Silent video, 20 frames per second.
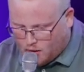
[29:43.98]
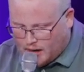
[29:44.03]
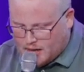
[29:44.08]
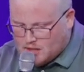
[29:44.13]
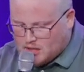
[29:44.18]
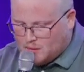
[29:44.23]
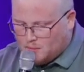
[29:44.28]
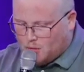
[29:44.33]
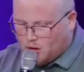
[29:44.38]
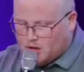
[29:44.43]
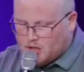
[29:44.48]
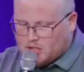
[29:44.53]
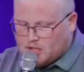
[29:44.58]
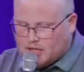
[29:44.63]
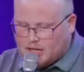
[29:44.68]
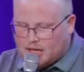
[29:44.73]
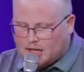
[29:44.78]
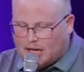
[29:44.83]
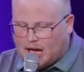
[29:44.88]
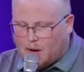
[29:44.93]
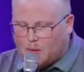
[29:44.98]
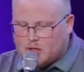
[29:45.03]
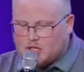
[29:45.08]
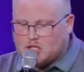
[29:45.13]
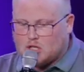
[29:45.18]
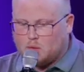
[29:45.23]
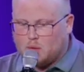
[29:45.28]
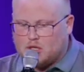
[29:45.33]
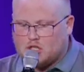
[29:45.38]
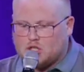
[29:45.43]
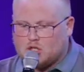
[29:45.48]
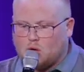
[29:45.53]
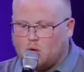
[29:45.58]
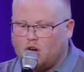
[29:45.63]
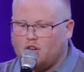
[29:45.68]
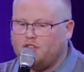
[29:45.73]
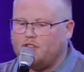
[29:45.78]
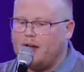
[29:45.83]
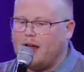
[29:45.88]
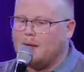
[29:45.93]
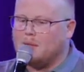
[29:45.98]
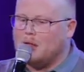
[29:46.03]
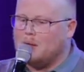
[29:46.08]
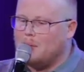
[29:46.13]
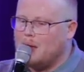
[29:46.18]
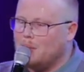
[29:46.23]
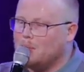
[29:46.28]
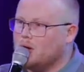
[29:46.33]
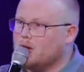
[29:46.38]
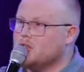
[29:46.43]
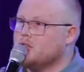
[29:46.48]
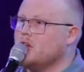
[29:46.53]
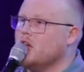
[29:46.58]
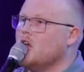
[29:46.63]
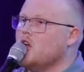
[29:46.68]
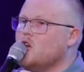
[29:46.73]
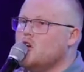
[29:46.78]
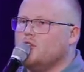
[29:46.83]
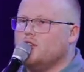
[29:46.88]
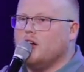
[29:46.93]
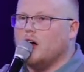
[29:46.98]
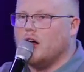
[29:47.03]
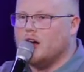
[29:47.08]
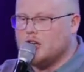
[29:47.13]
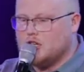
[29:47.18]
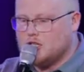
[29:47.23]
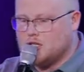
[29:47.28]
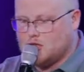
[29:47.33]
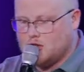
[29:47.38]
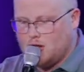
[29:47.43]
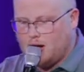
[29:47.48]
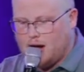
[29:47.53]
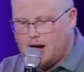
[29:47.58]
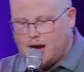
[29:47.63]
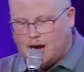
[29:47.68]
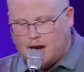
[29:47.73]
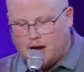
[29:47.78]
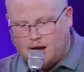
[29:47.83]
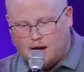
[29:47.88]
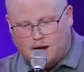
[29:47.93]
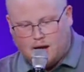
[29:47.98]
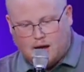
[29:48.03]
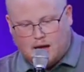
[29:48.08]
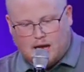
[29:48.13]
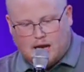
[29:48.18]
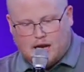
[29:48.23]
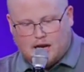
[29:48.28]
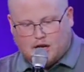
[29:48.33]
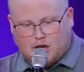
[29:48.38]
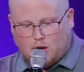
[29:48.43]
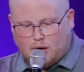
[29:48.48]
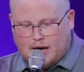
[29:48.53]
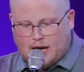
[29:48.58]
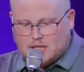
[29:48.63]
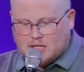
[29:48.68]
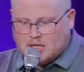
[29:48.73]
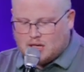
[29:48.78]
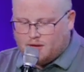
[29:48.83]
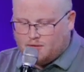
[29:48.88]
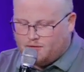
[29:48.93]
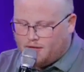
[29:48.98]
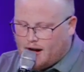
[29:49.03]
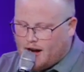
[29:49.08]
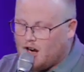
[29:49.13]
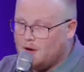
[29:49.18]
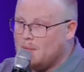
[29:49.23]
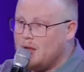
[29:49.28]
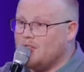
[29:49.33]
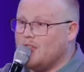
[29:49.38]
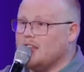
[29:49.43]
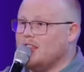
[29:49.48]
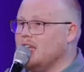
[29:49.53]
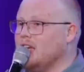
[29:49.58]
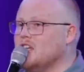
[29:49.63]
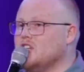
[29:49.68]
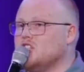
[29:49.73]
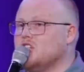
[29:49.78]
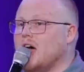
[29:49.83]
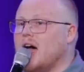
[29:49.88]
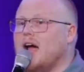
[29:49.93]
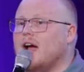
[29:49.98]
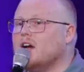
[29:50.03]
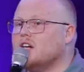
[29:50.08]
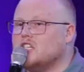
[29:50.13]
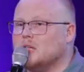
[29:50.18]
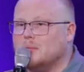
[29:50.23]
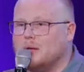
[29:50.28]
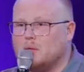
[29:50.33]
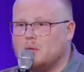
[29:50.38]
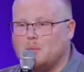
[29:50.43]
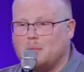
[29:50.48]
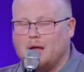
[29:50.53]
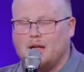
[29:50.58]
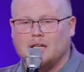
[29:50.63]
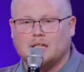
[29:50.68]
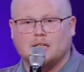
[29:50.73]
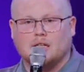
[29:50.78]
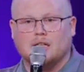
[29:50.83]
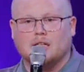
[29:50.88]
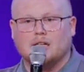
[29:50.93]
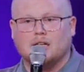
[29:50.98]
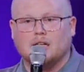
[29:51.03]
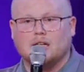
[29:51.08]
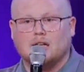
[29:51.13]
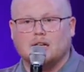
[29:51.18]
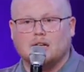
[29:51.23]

Grace and mercy allow us to restore family members who've gone astray. And it creates an environment that they desire to be repentant.